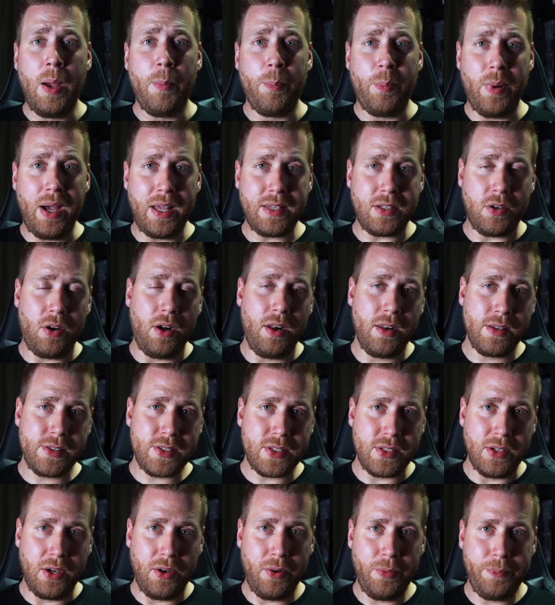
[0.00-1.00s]
But
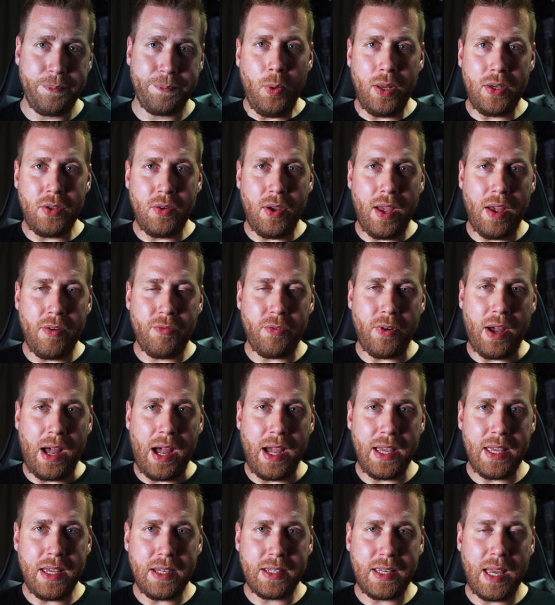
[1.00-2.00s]
also, when you have a
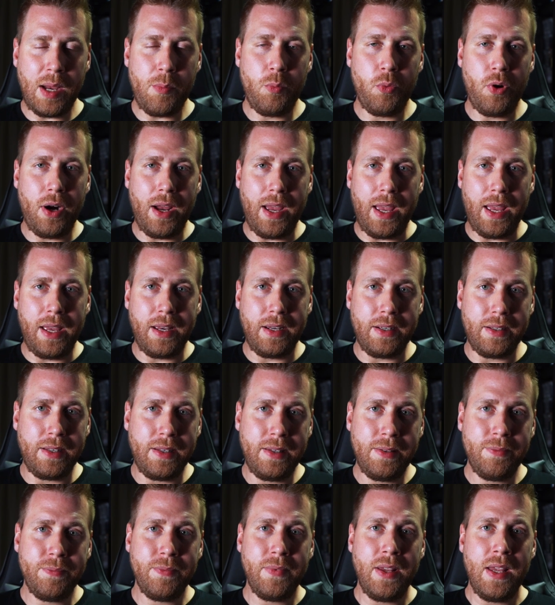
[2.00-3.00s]
higher camera
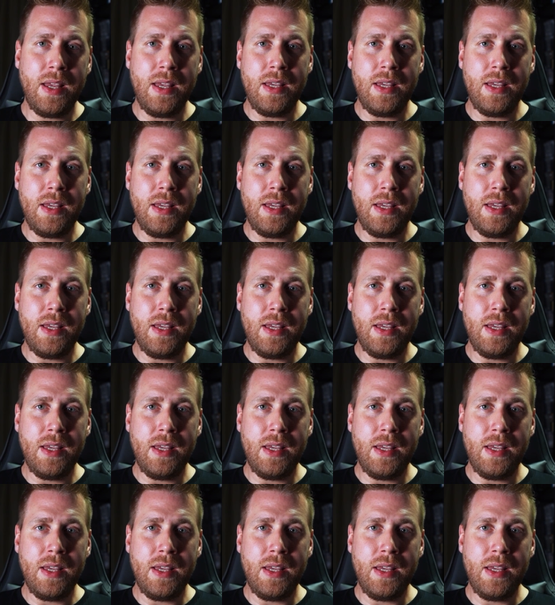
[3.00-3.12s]
angle,